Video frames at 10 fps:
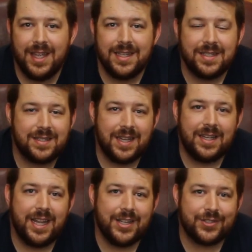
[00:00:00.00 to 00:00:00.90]

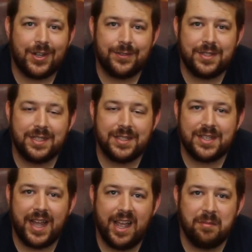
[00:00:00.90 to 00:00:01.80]
Sunday is often a
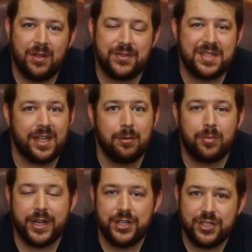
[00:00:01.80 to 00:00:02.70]
time of
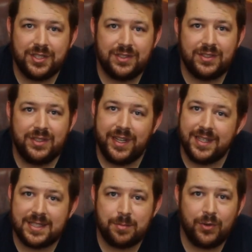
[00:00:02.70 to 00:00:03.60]
celebration,
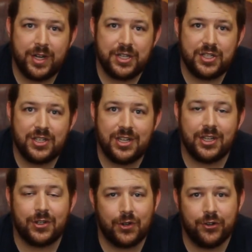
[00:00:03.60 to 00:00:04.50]
inspiration,
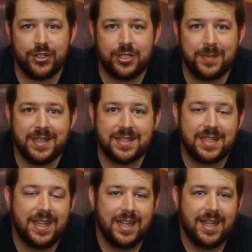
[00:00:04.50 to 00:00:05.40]
encouragement,
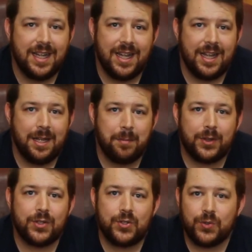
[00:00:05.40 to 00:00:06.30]

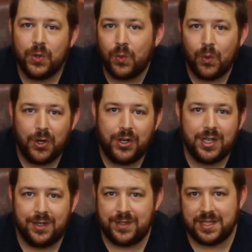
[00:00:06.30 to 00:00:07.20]
but the true work
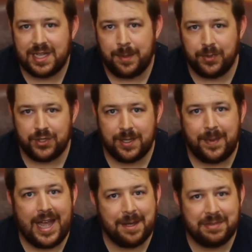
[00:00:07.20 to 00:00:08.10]
of
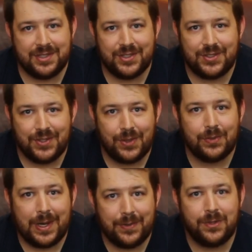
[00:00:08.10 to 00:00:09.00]
discipleship happens
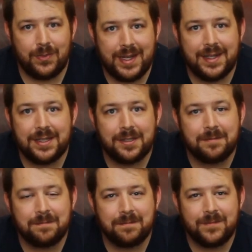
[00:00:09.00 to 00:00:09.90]
throughout the week.
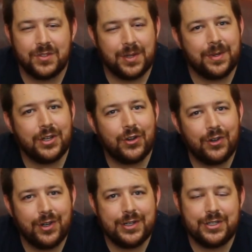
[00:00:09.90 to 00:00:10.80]
So I would
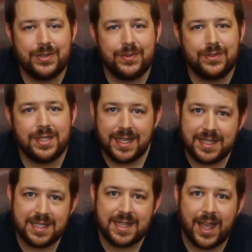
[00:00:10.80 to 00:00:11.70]
encourage you to
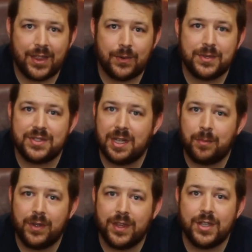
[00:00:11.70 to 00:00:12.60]
get together with
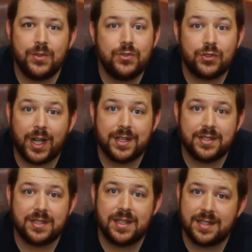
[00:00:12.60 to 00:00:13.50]
someone that you
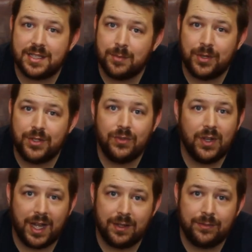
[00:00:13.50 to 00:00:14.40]
trust, that someone you
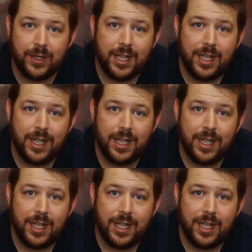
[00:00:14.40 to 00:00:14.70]
love,